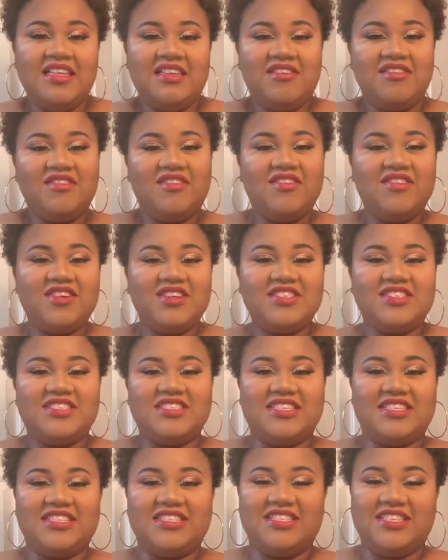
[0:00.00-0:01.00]
then of course
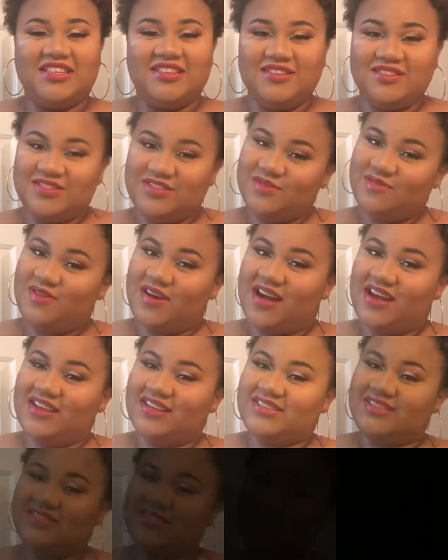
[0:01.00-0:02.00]
just continue to
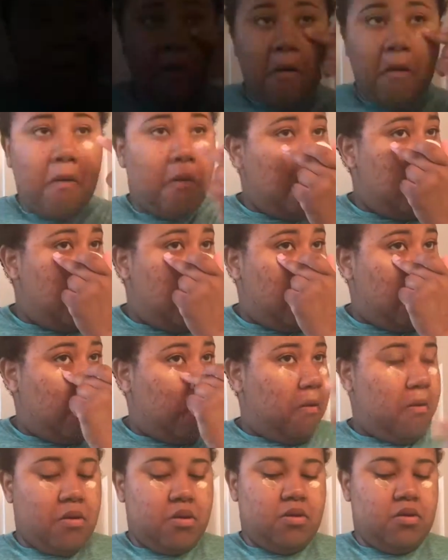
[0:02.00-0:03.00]
watch. Alright you guys,
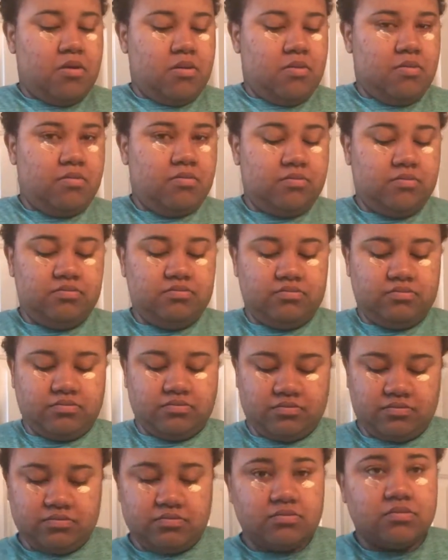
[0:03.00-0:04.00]
let's get started. So
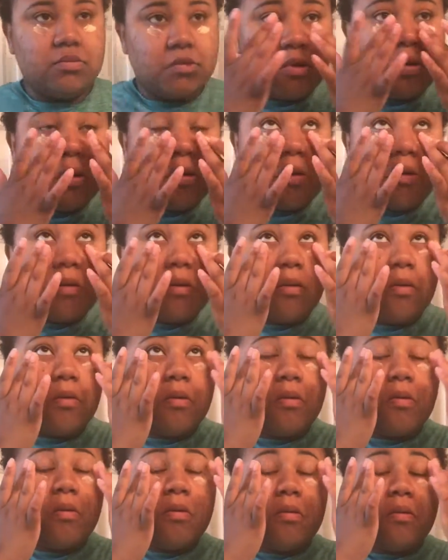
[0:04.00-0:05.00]
I'm taking the Ole
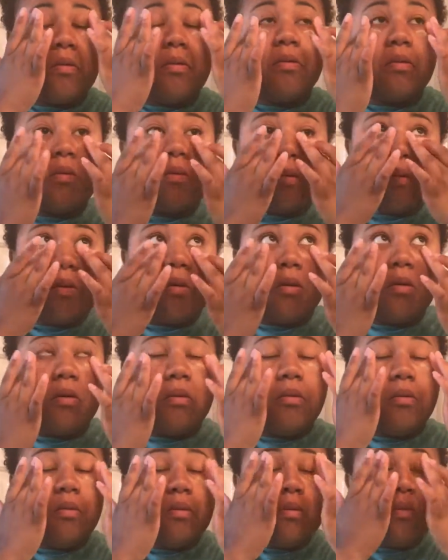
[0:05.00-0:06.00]
Henriksen
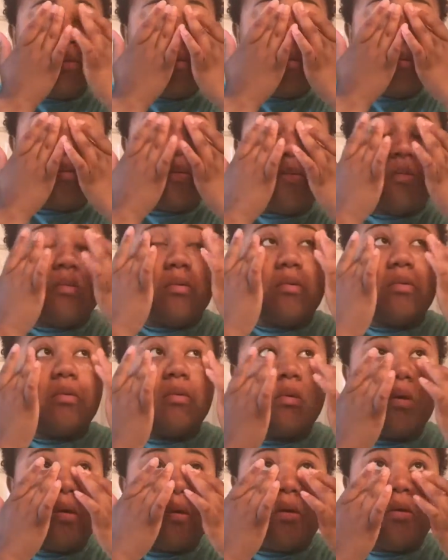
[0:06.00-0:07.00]
banana
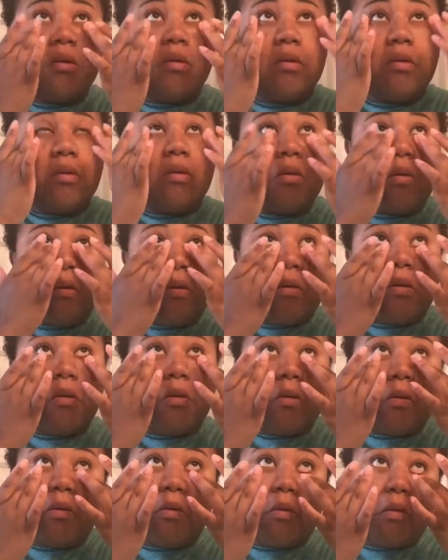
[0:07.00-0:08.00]
eye cream,
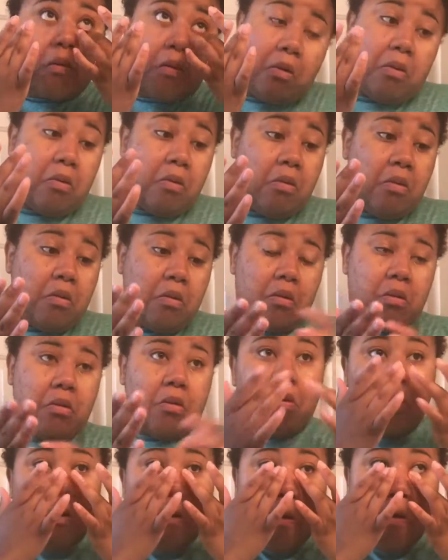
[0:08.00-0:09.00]
and I'm going to
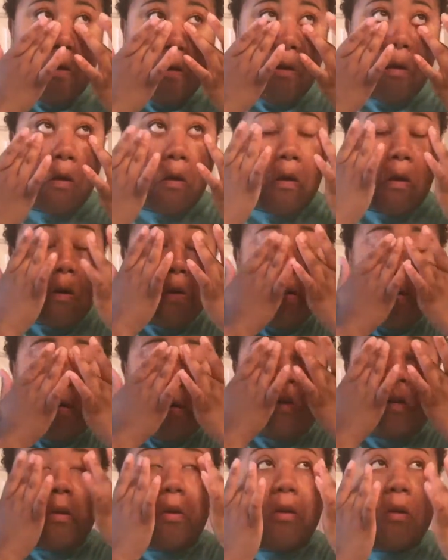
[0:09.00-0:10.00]
use that to really
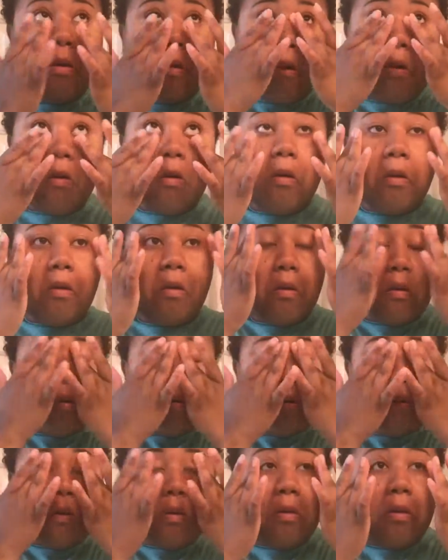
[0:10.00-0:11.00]
brighten up my
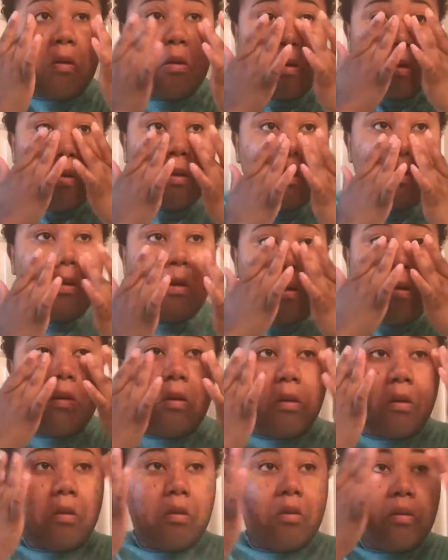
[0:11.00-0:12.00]
eyes. I
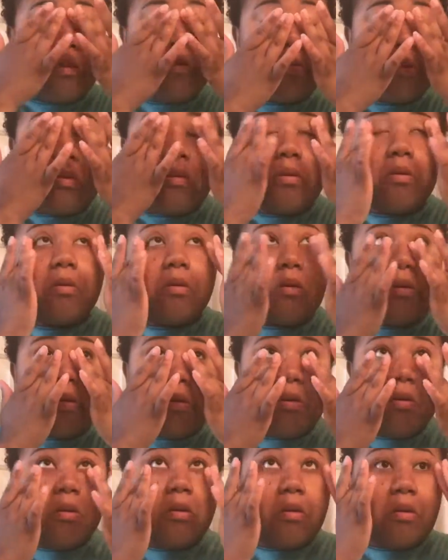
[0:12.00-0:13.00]
love this eye
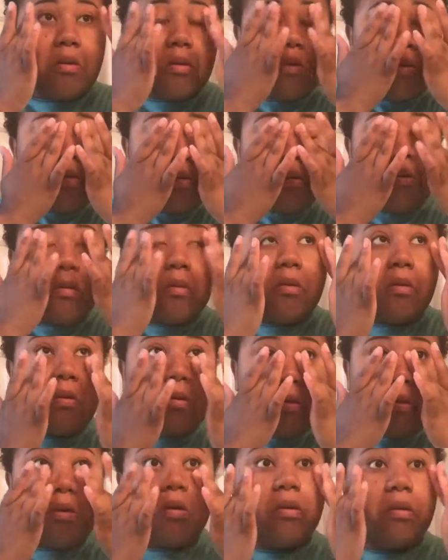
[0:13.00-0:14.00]
cream so
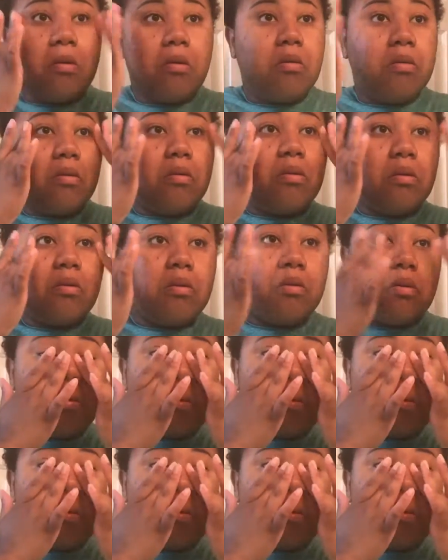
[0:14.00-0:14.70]
much. It's one of the best